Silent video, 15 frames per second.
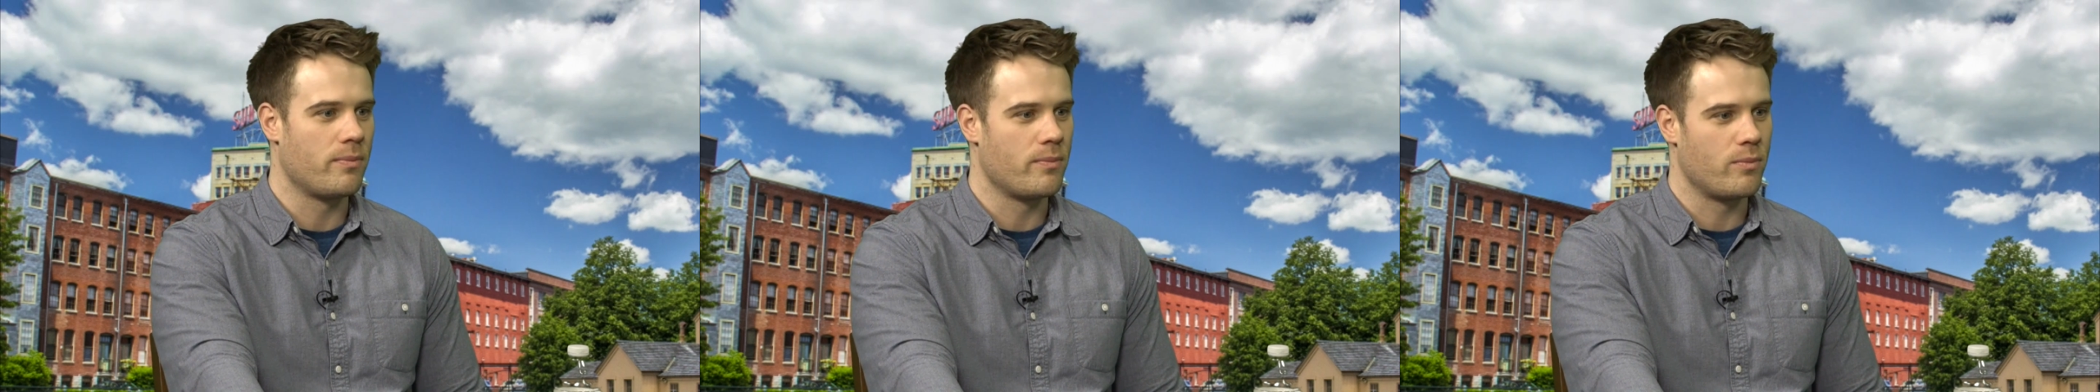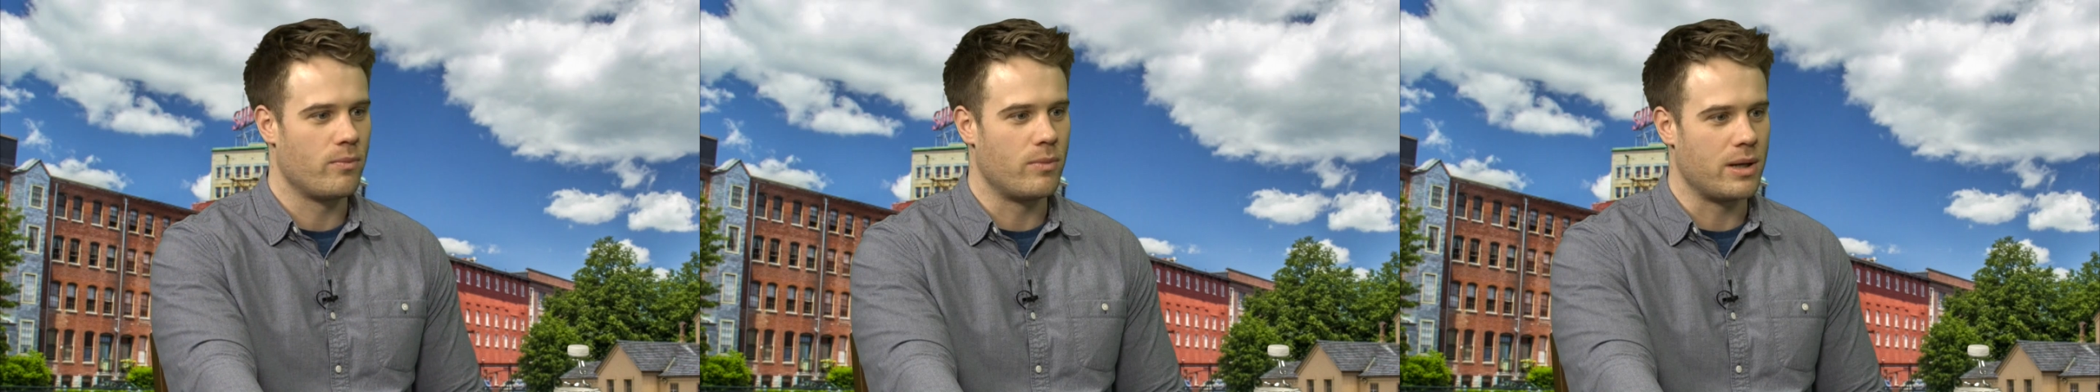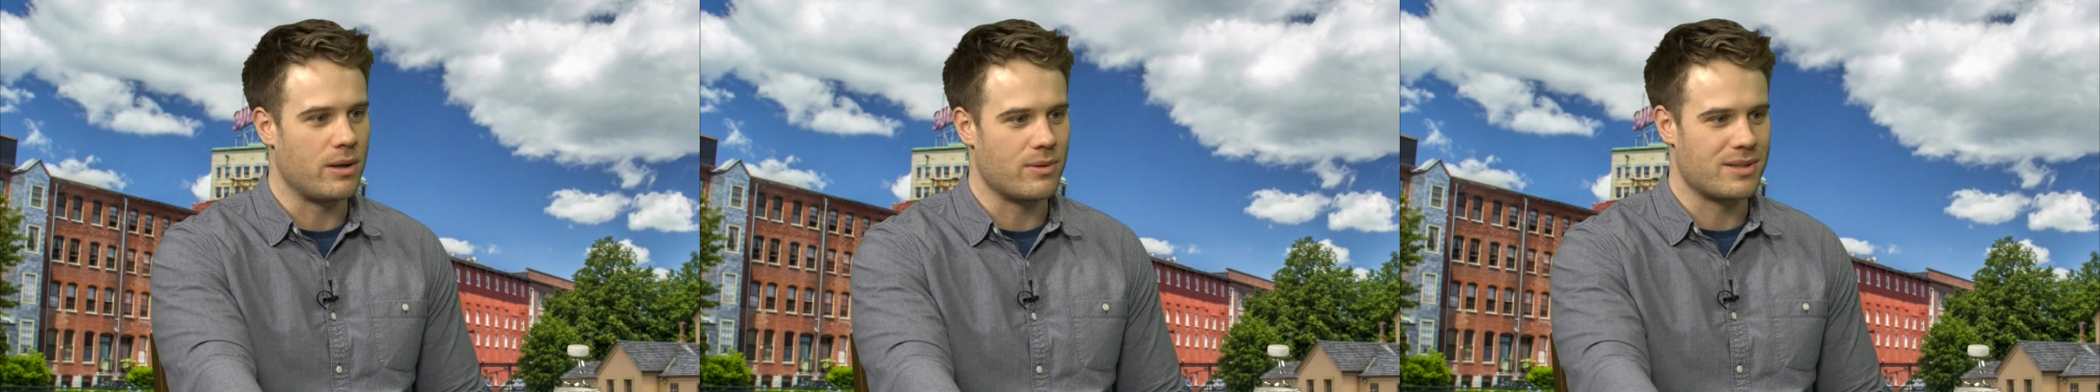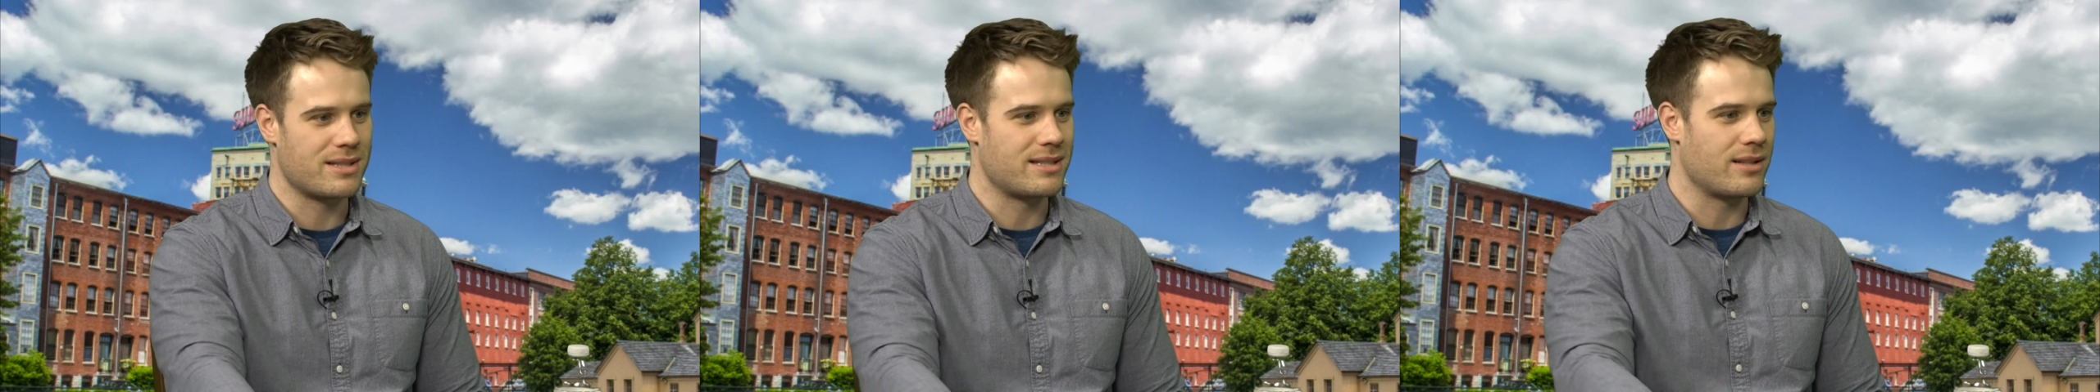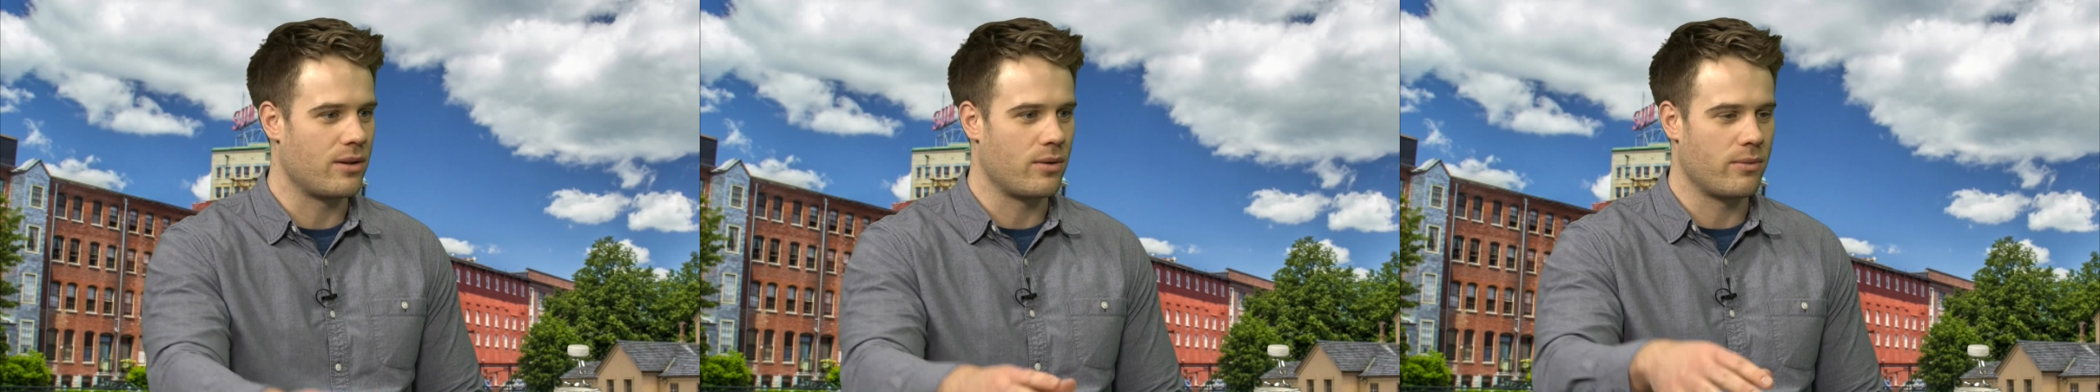when he was
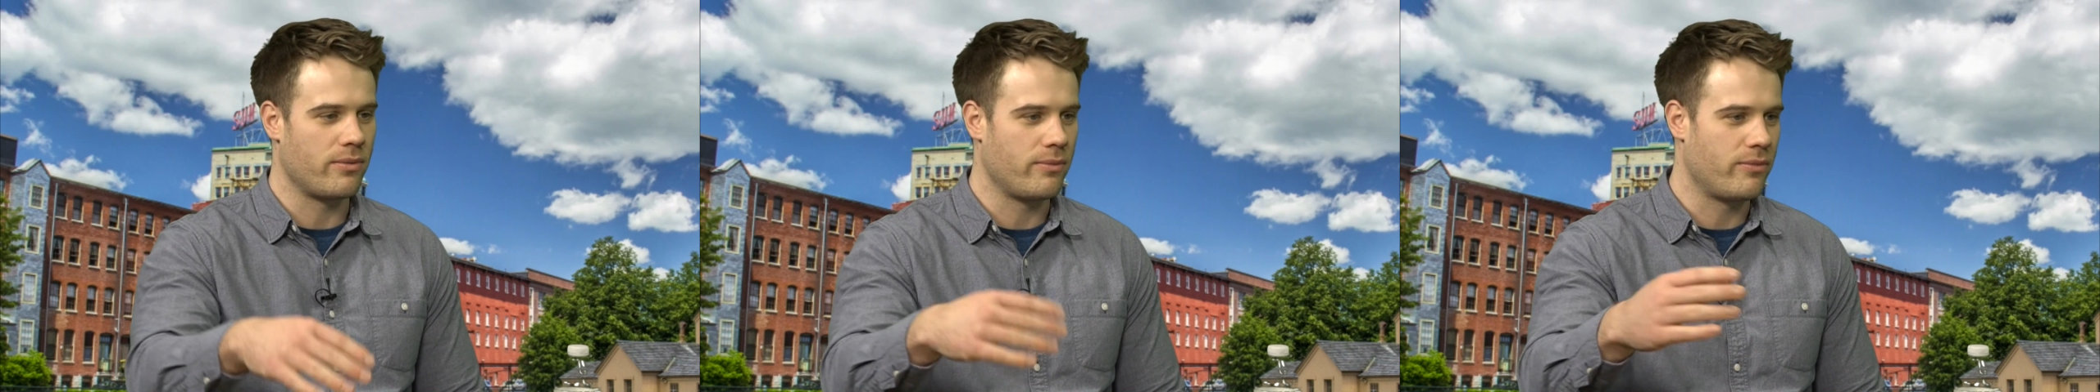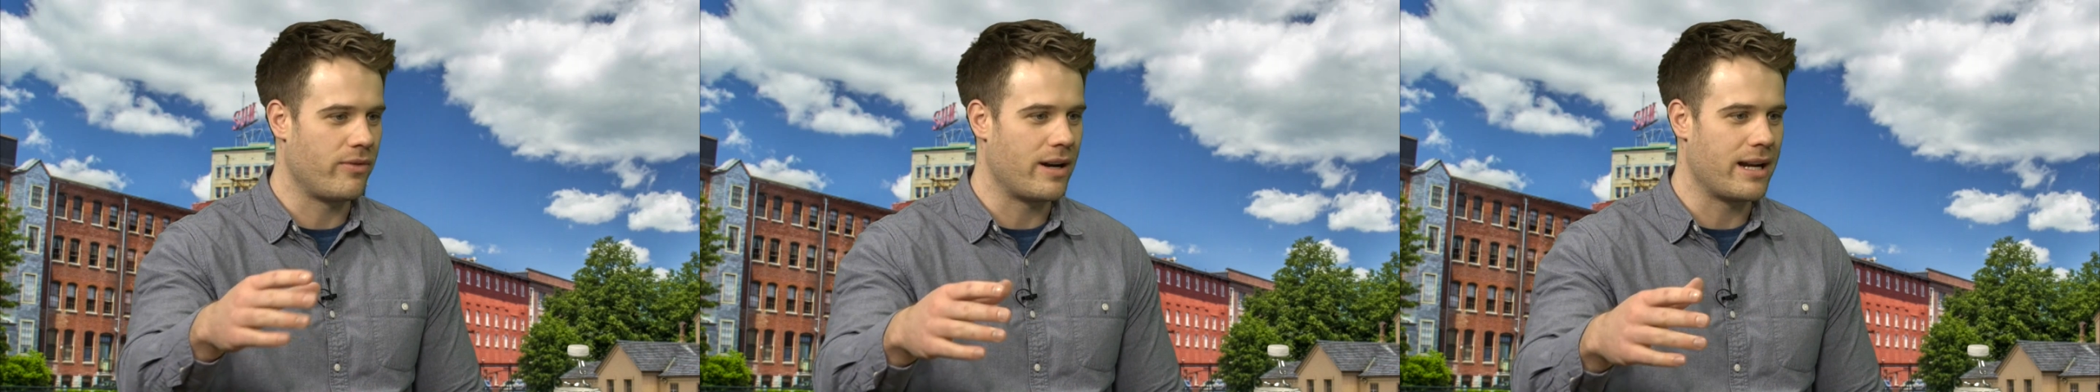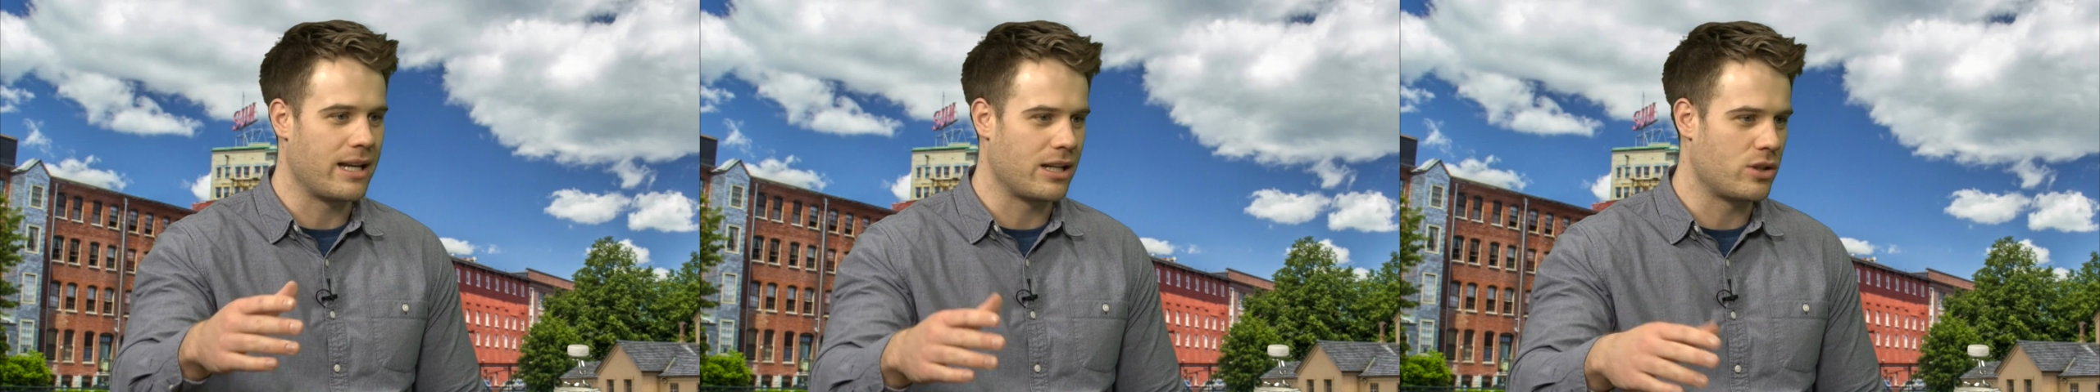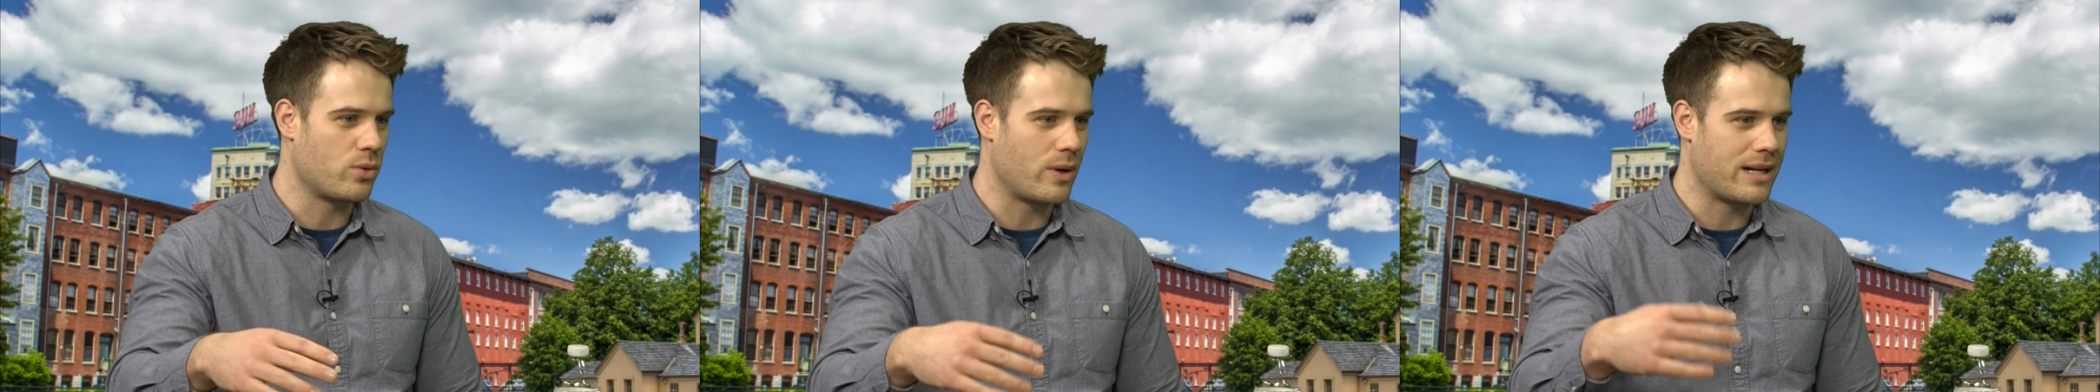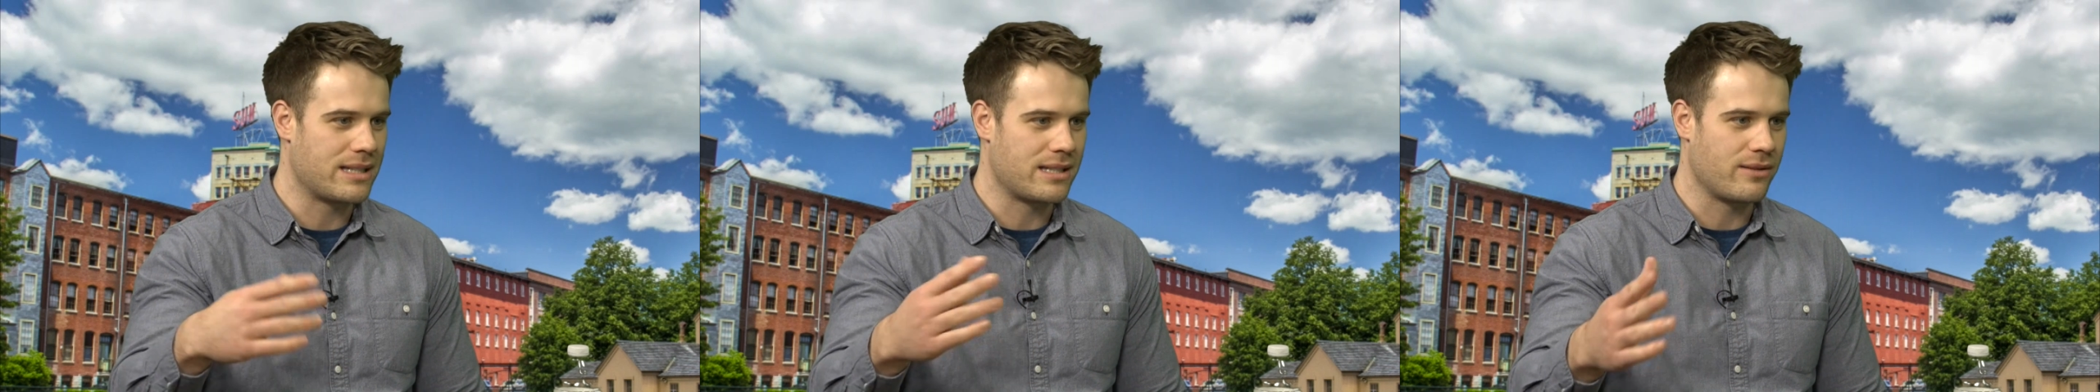still fighting
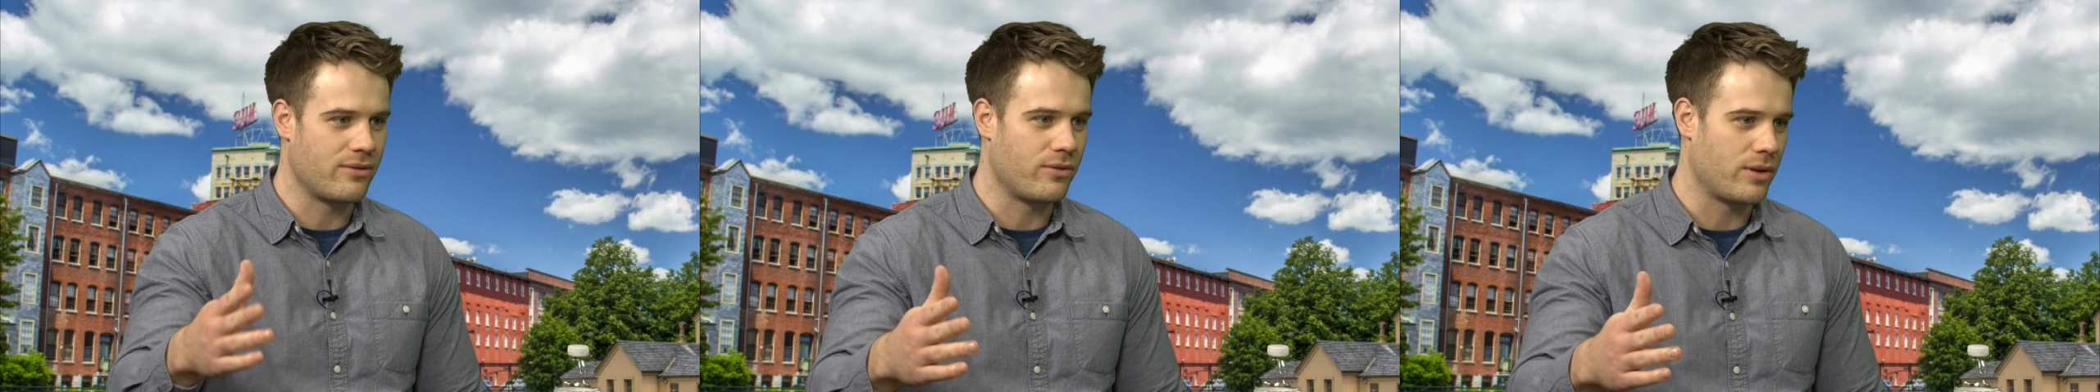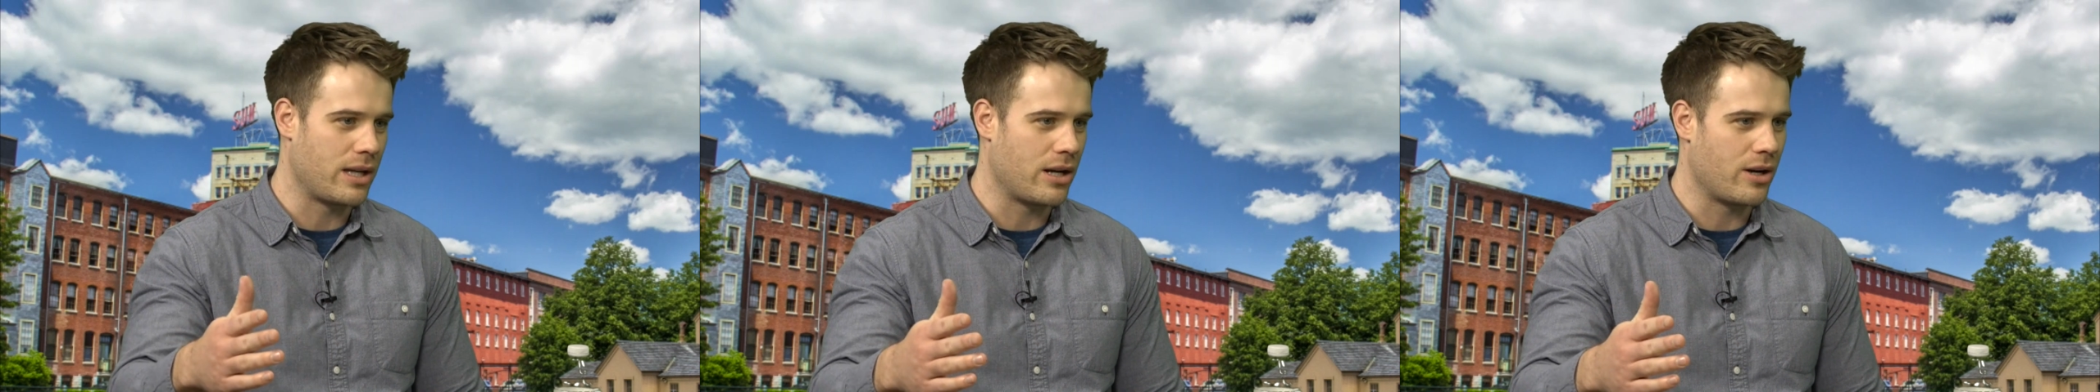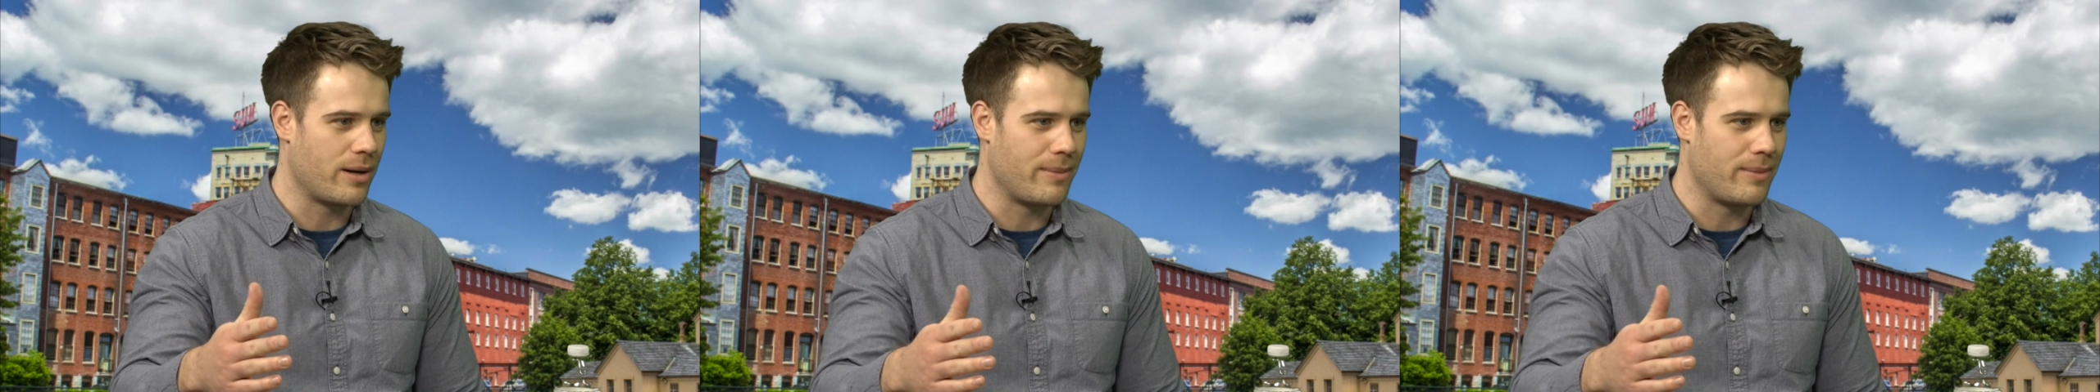twice every year.